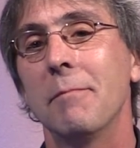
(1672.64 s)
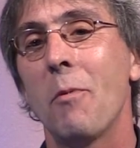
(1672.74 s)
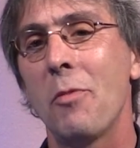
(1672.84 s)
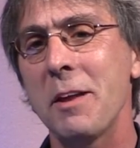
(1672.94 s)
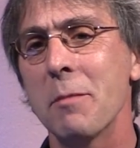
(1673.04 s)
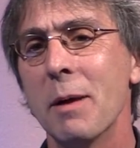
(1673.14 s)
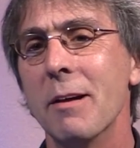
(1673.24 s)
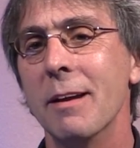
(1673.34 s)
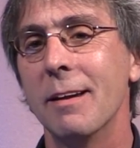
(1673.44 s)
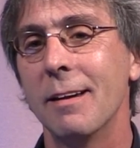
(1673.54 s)
Think
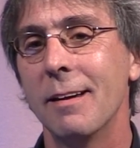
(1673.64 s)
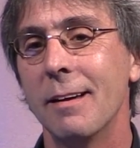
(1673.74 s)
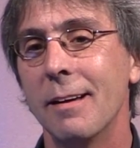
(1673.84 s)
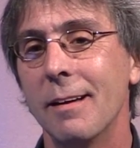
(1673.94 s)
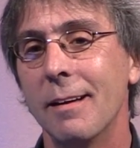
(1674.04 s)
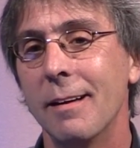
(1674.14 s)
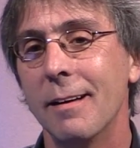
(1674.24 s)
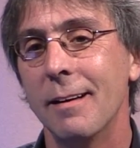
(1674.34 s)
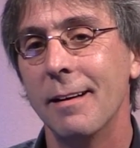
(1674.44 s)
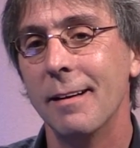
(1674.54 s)
about it.
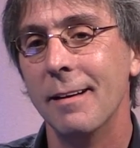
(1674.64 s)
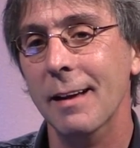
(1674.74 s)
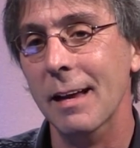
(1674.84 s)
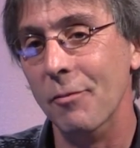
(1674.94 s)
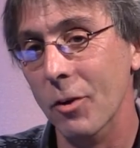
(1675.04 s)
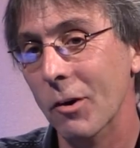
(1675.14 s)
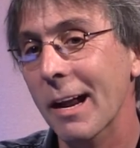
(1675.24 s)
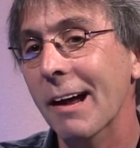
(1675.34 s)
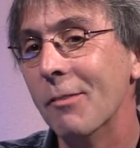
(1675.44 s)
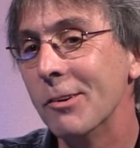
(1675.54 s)
If you're an
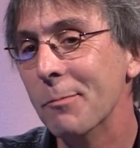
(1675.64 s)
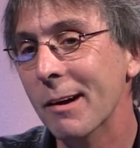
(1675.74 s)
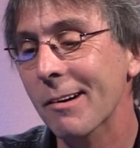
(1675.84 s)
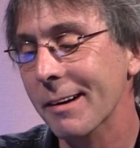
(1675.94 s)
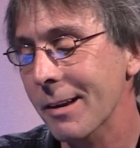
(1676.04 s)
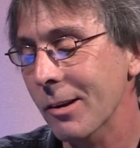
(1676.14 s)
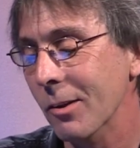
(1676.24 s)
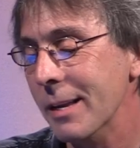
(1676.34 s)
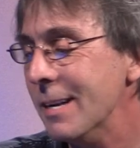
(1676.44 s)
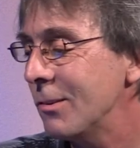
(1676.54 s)
average American,
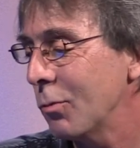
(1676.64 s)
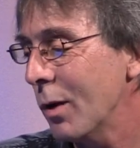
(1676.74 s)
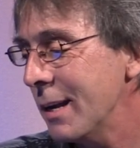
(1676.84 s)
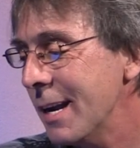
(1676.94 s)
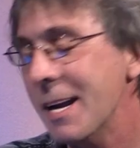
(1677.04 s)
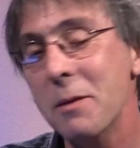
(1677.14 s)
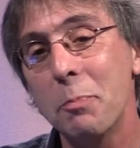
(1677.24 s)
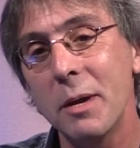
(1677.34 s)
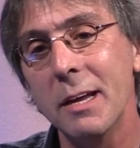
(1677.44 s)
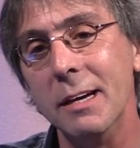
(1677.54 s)
you'll eat 28
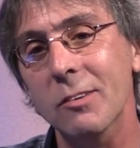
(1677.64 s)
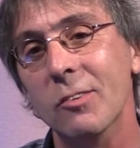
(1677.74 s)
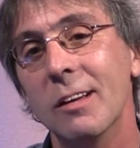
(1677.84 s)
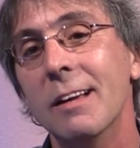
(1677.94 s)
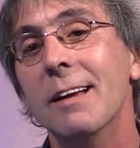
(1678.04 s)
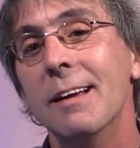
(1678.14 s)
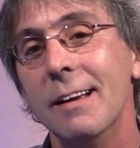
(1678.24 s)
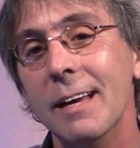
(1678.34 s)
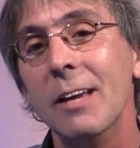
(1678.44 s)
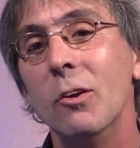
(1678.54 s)
pigs
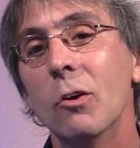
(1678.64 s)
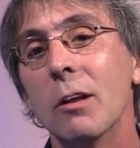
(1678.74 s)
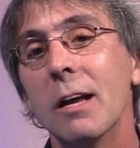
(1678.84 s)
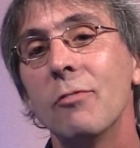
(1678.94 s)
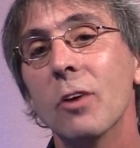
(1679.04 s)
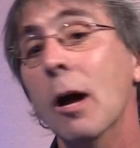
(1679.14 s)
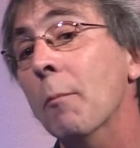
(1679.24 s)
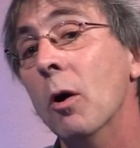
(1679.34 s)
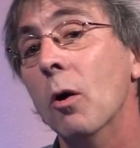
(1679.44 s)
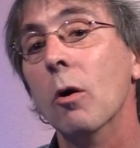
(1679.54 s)
in your lifetime,
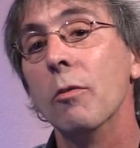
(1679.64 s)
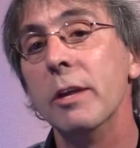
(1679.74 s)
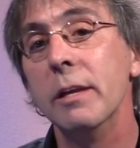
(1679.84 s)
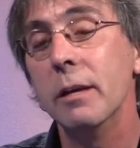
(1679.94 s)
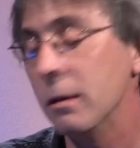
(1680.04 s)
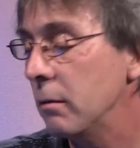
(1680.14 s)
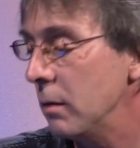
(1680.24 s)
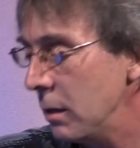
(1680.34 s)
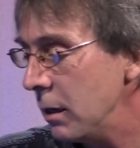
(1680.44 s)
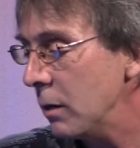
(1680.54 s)
or the
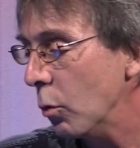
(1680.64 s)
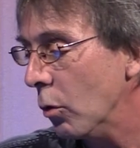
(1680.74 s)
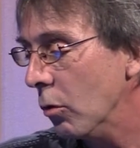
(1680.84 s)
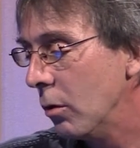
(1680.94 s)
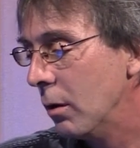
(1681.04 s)
equal